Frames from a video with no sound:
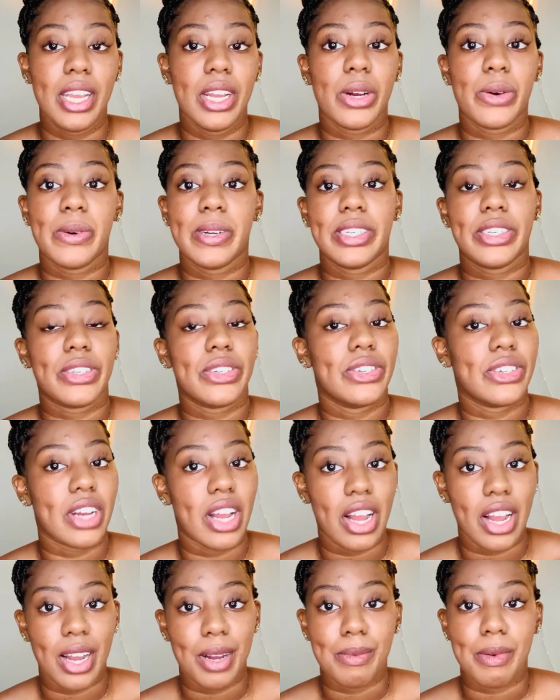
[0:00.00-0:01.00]
quit your
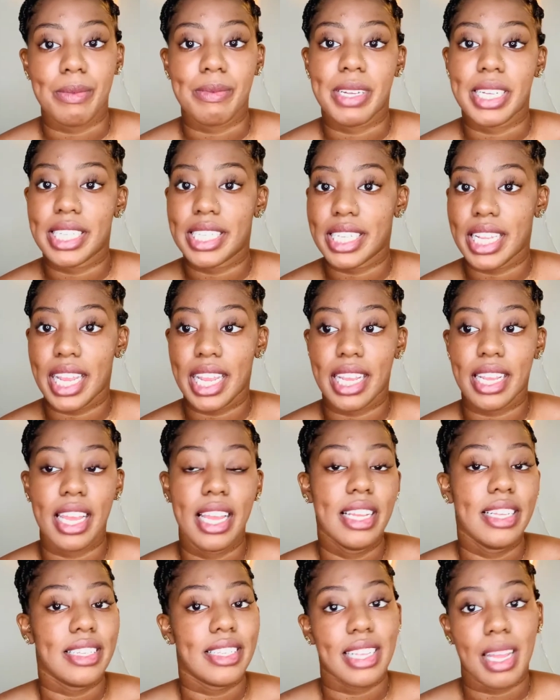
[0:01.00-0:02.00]
job. I'm not saying
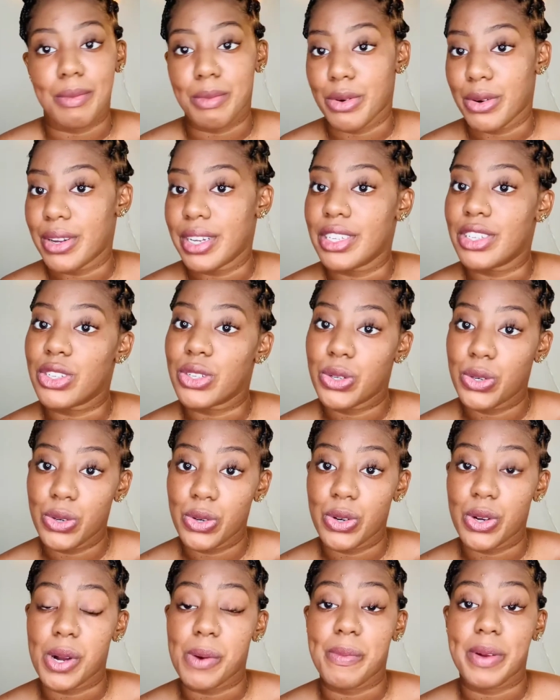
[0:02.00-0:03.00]
stop going to
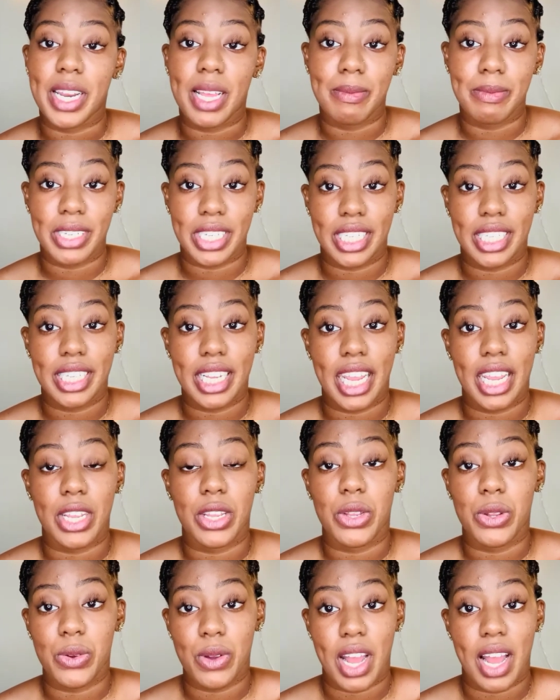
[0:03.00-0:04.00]
school, but I'm just saying
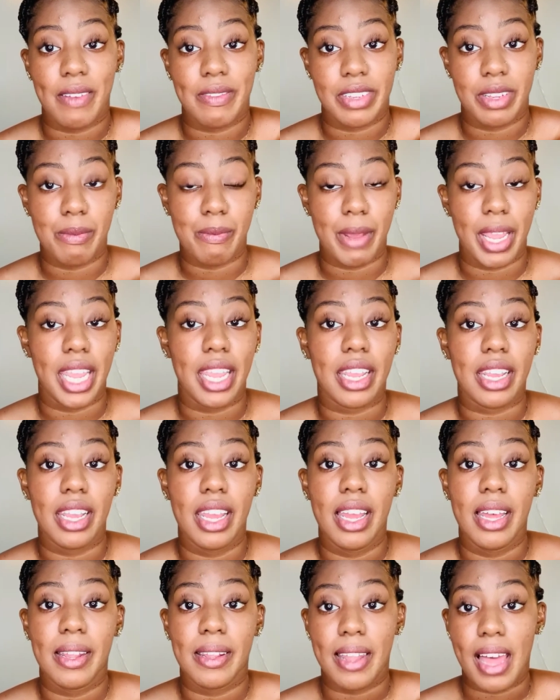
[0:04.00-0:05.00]
you have to make
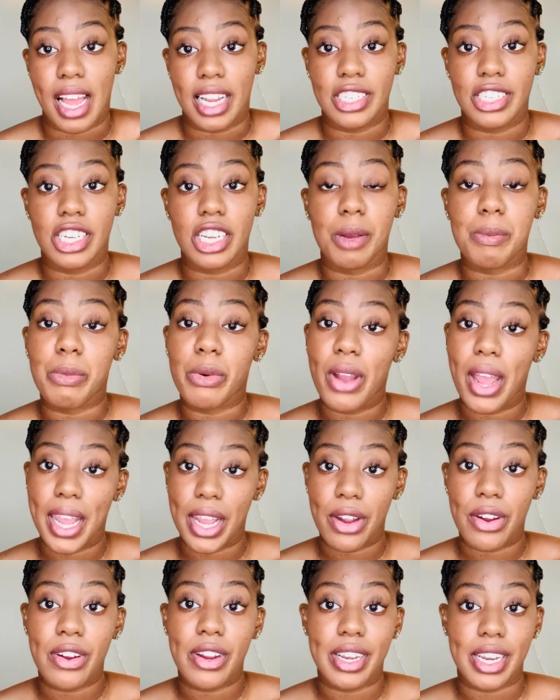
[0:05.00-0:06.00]
lashing a
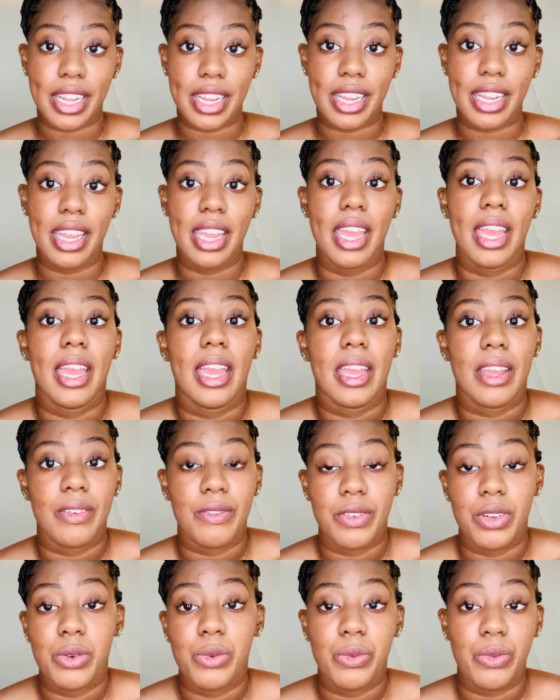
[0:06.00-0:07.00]
priority if
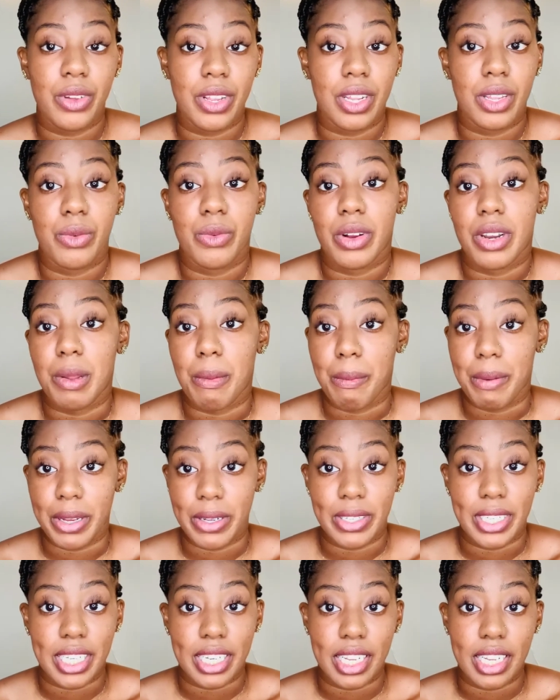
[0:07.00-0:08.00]
you really want to
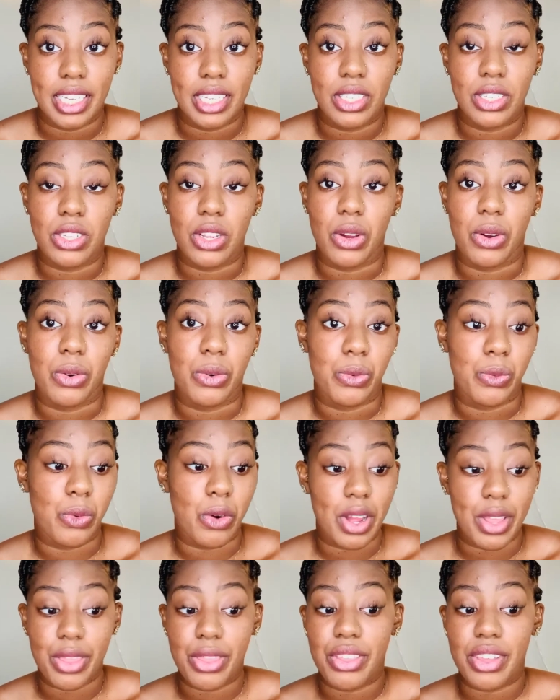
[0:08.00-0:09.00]
build in it. So
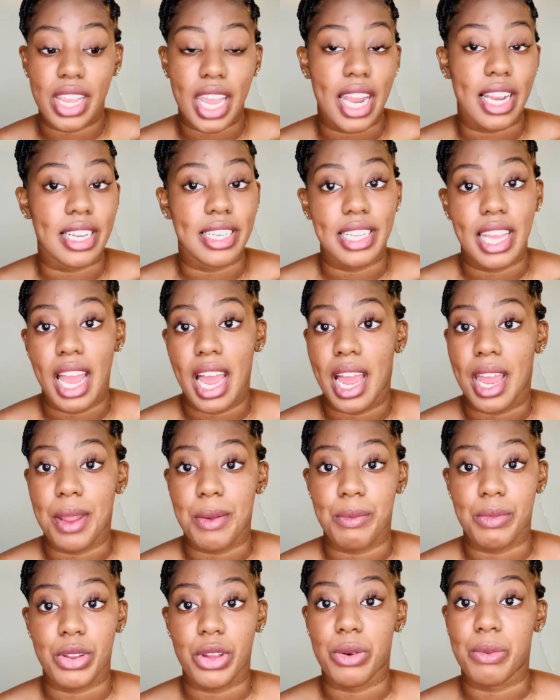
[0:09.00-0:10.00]
one thing at a
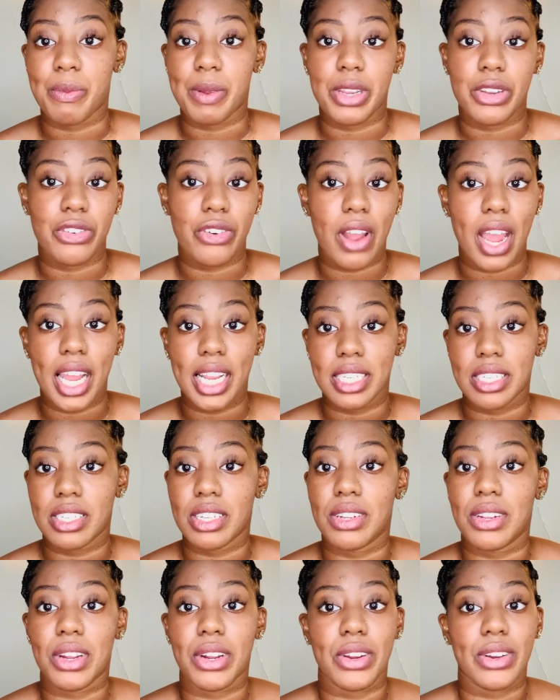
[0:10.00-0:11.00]
time. Don't be trying to
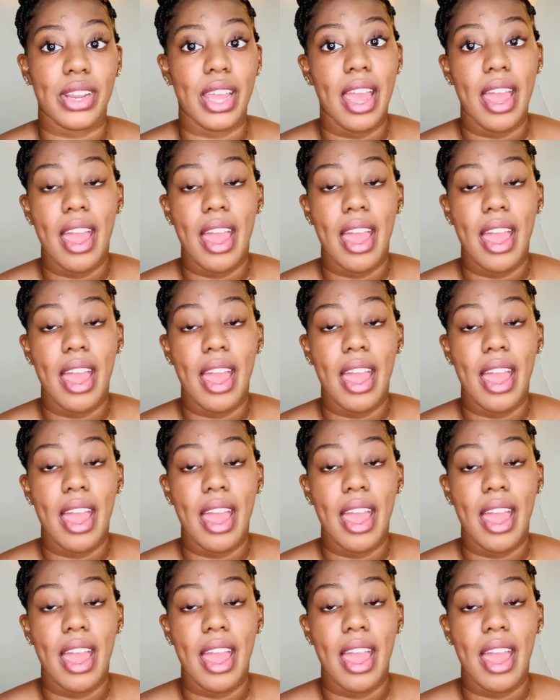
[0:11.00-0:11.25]
learn